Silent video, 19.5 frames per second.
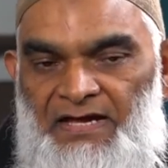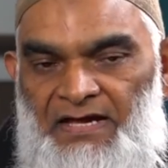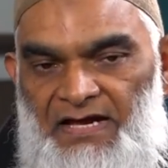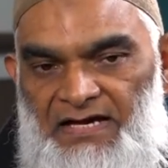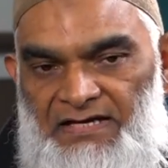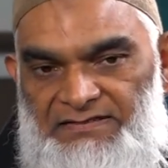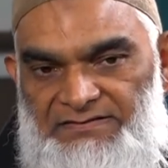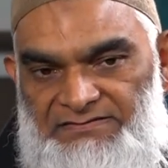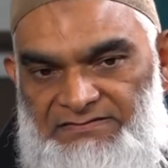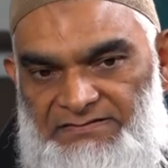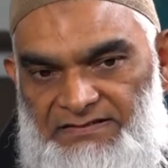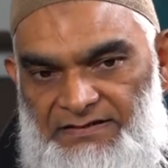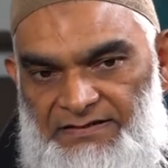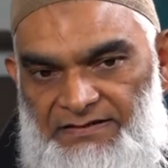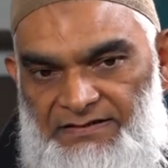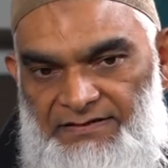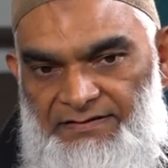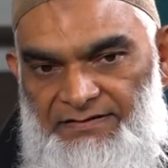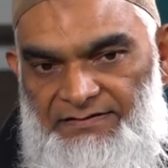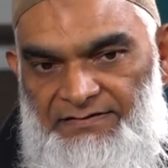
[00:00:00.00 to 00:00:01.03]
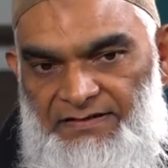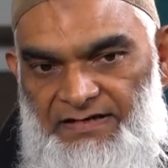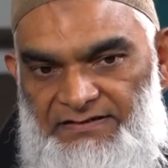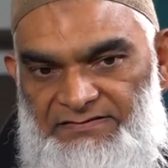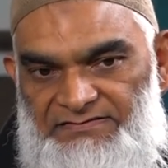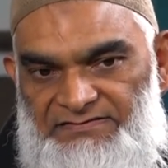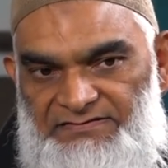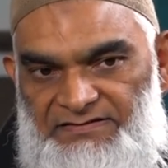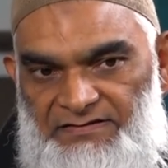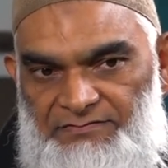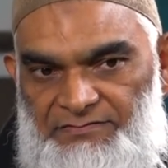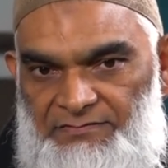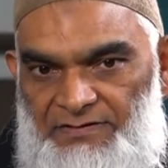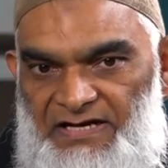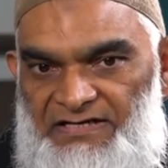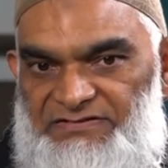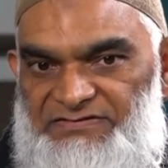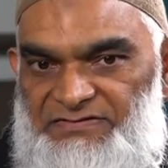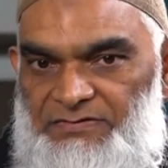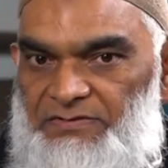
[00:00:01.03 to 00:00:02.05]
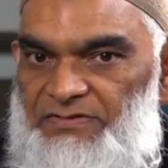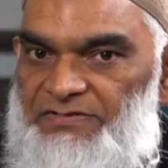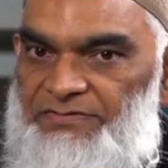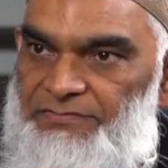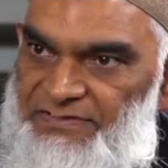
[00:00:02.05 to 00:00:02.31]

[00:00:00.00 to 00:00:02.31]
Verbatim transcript: and uh, that the Quran is only